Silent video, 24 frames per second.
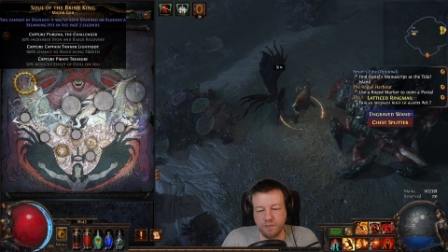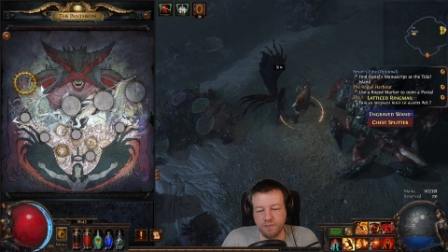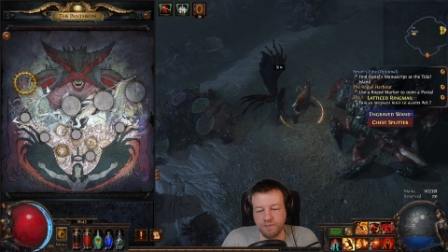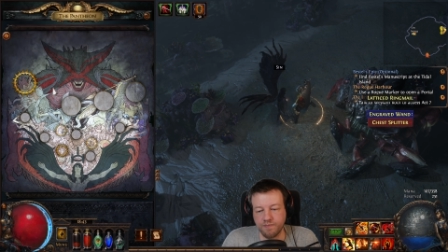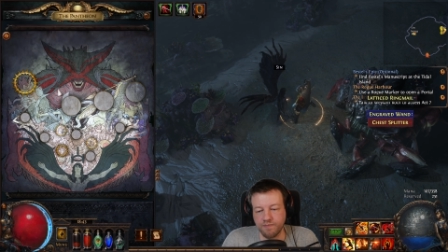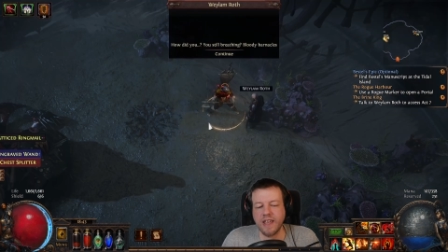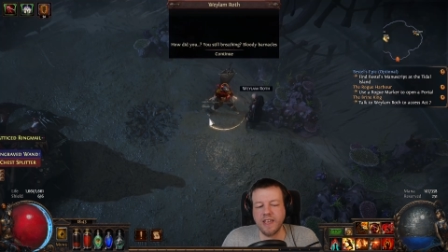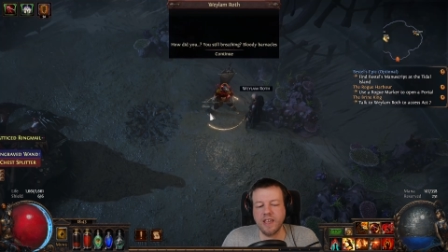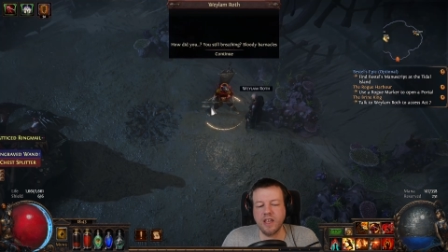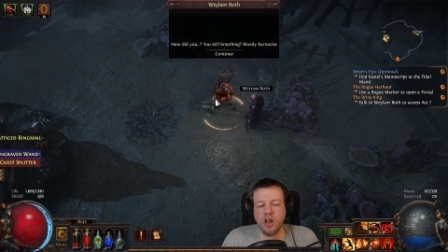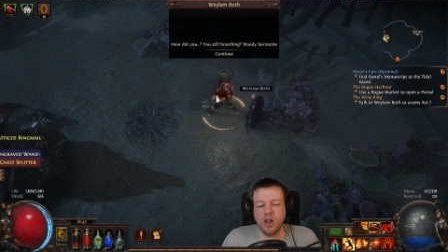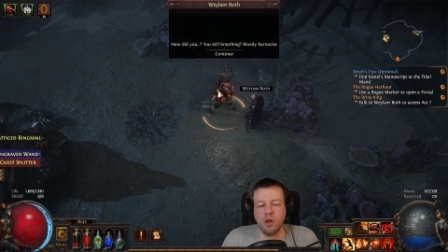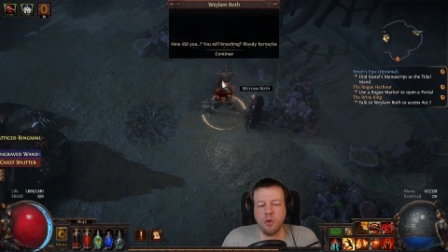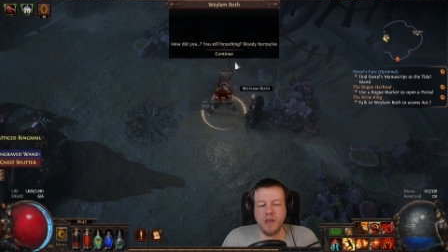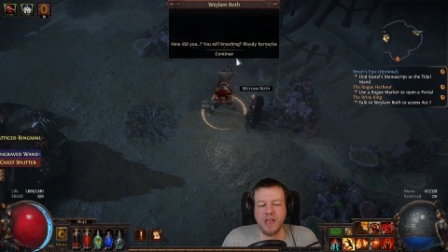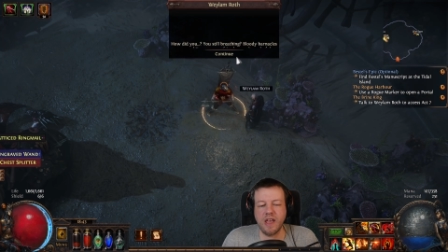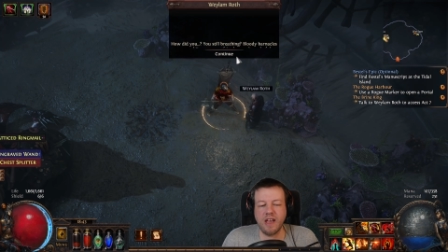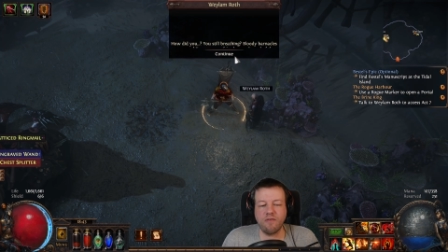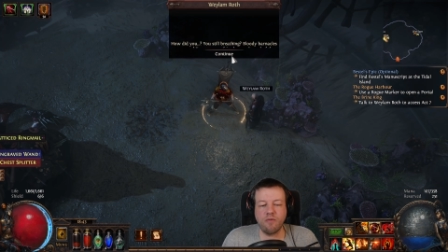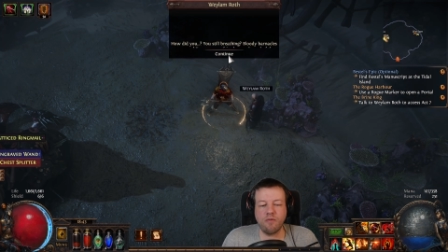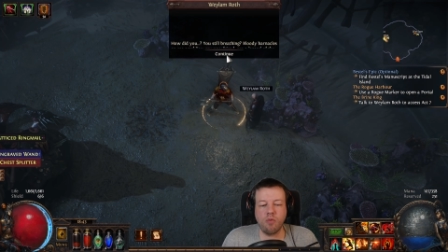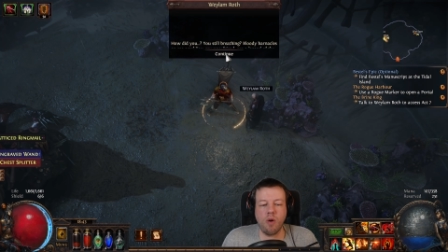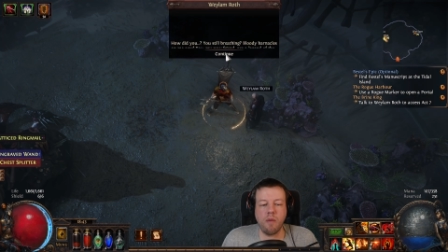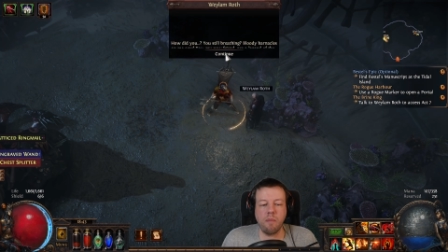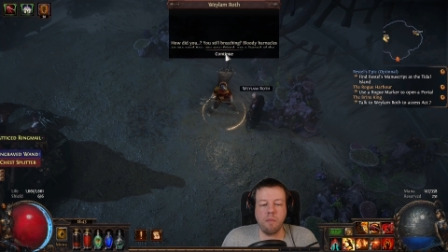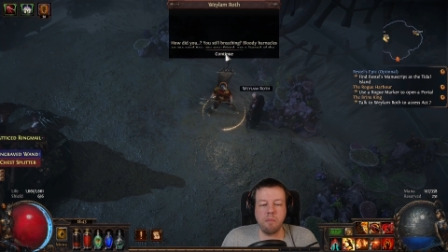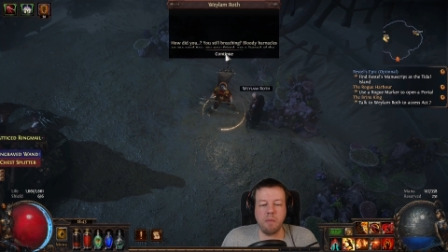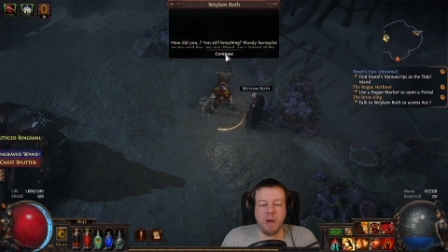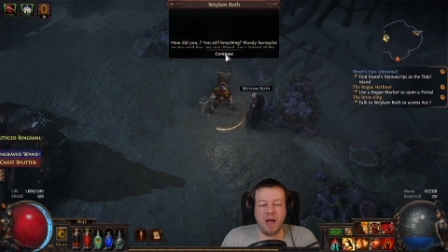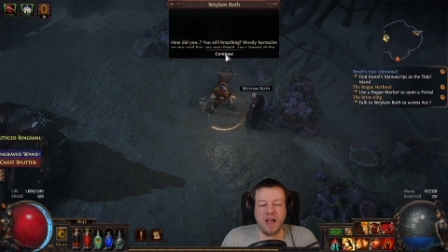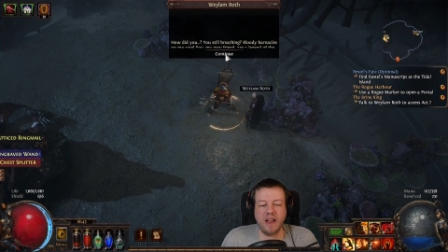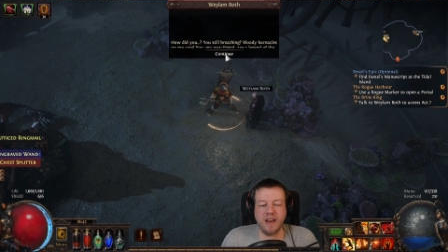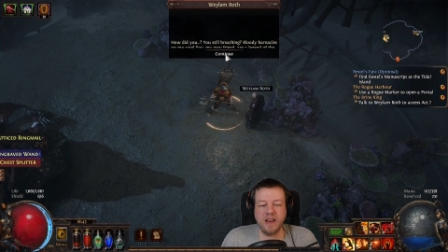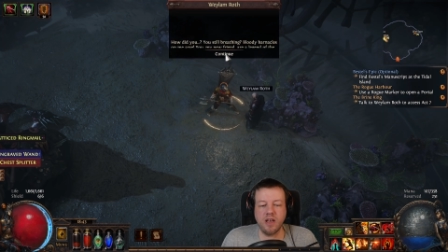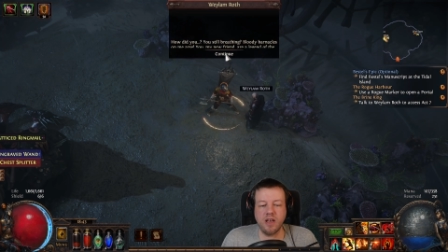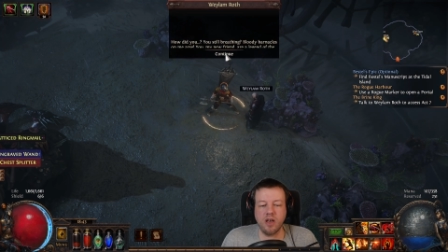You can only have 1
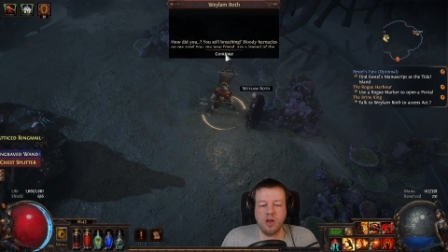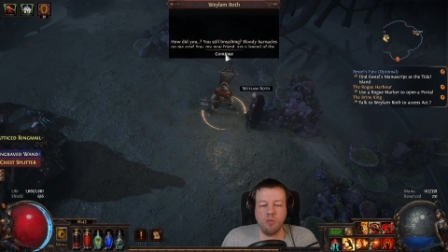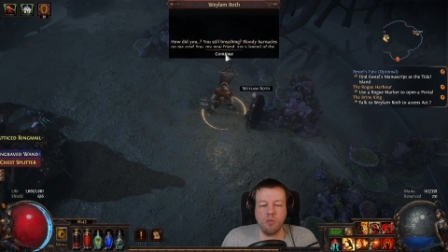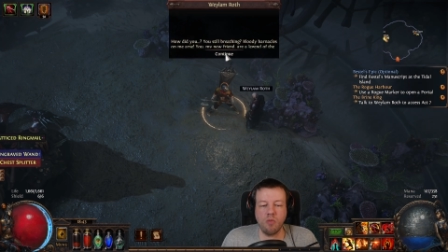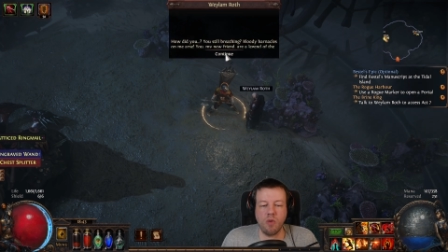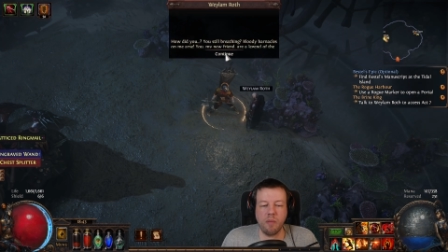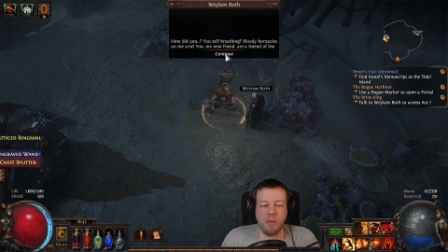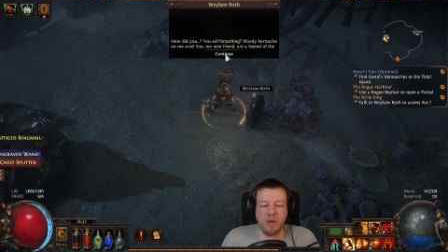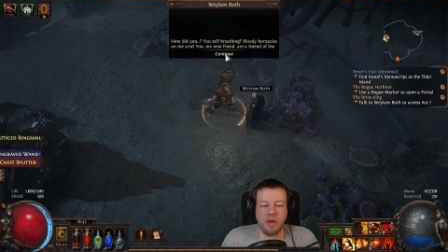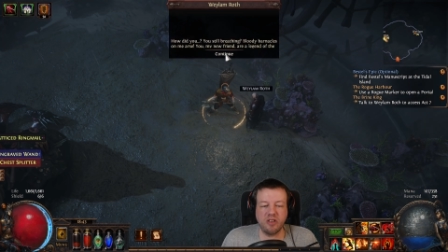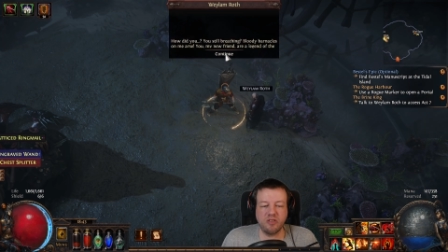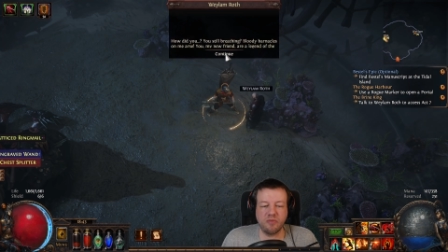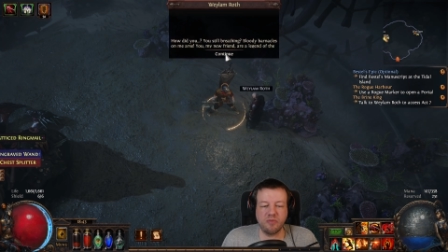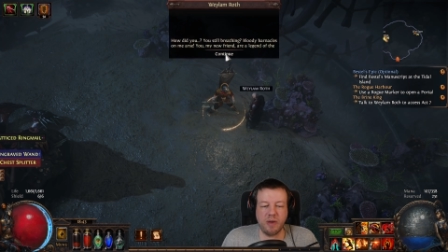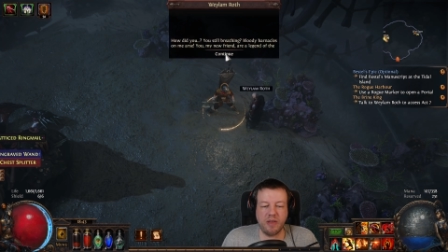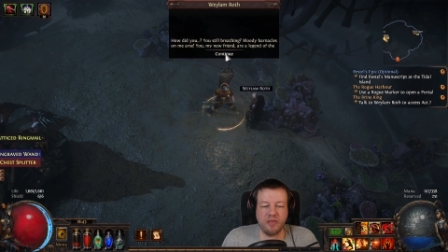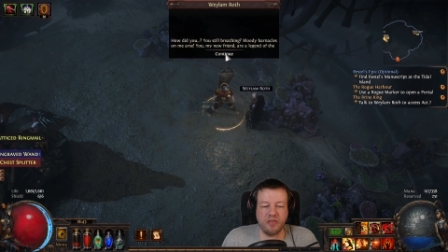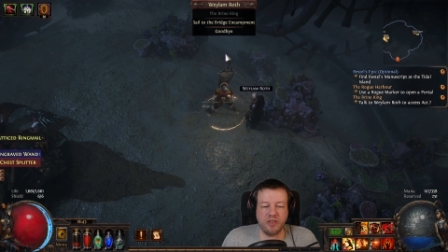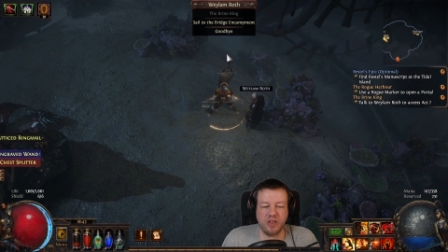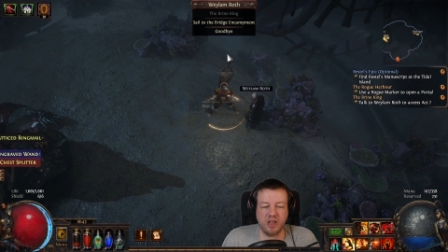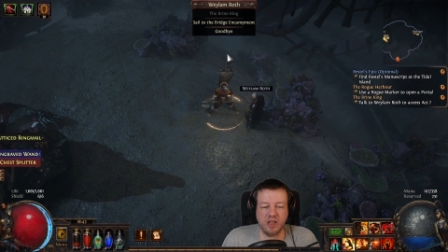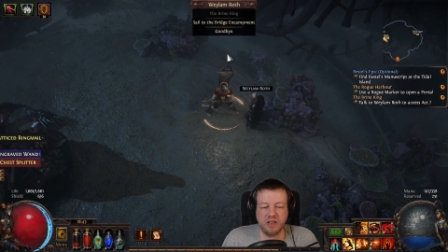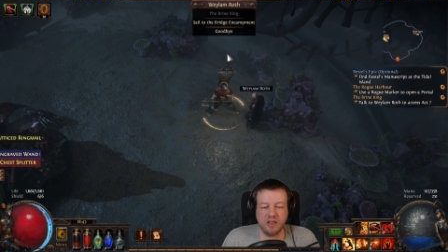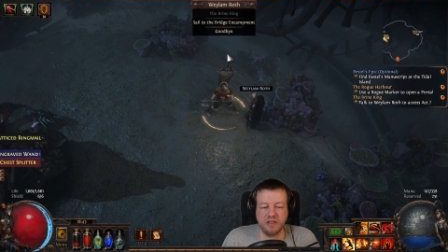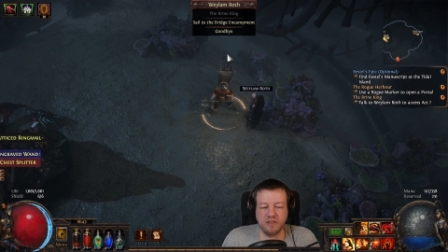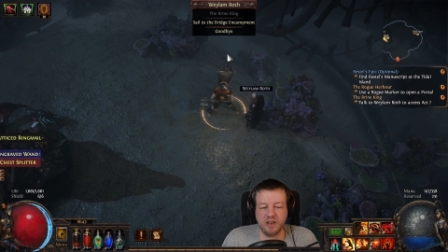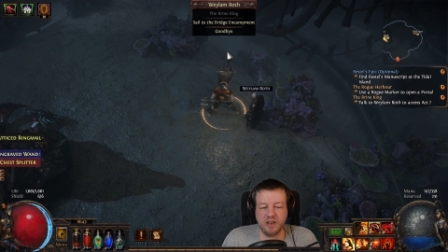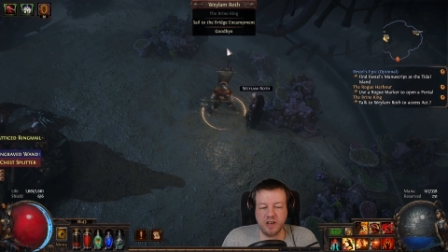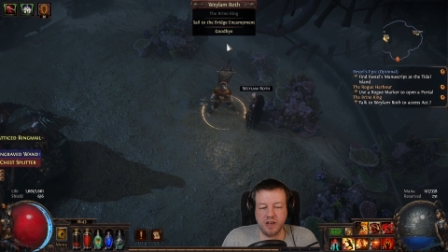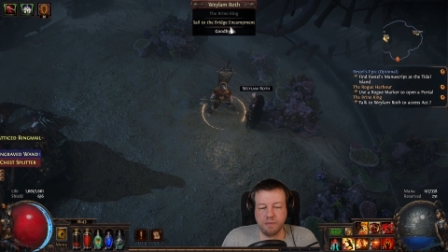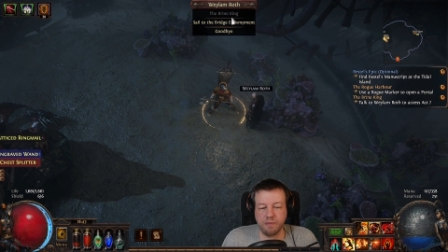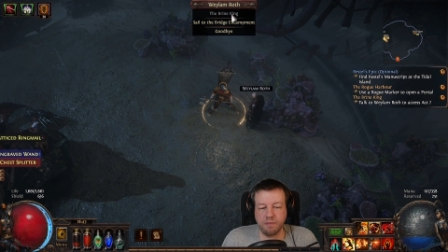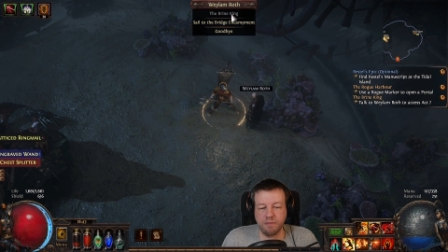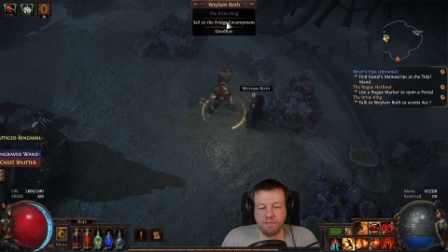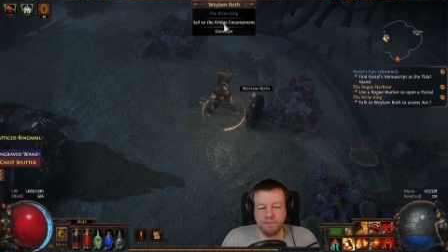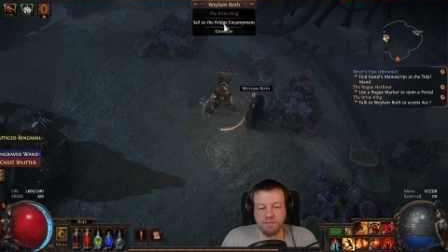minor and 1 major Pantheon at a
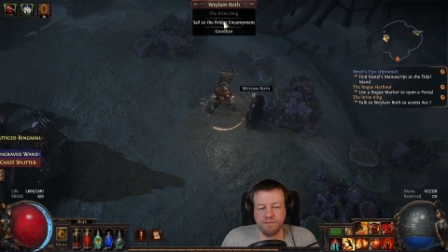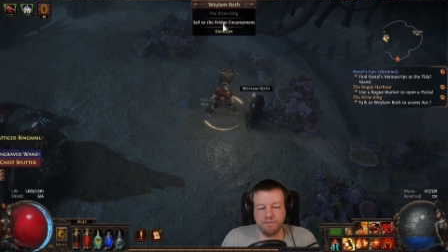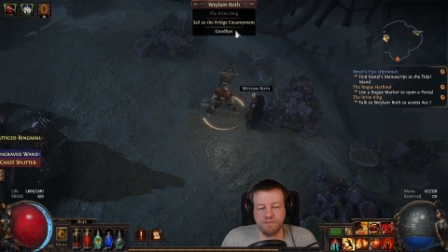time.